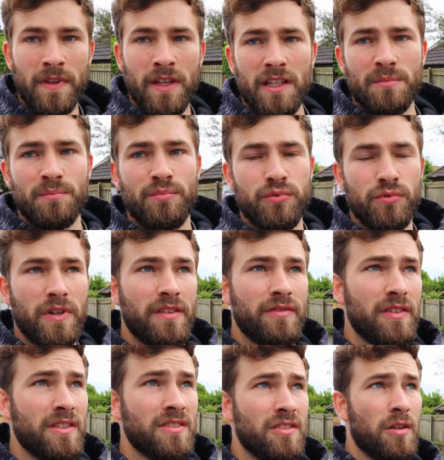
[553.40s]
It
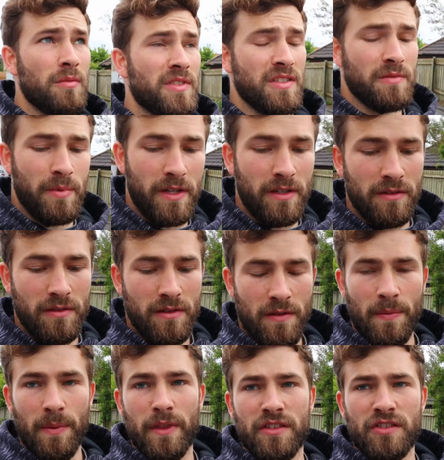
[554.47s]
briefly stops. It's been
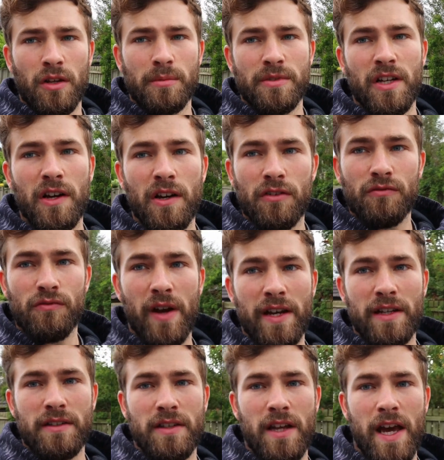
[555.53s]
stop-start,
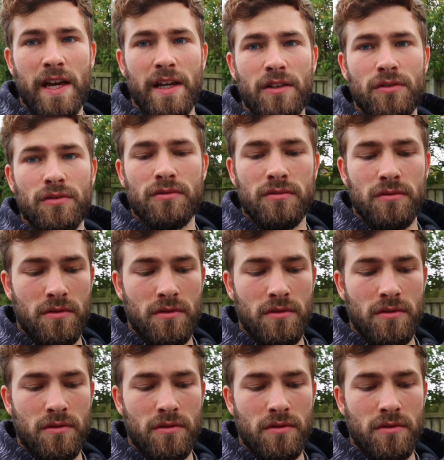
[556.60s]
rain, hail,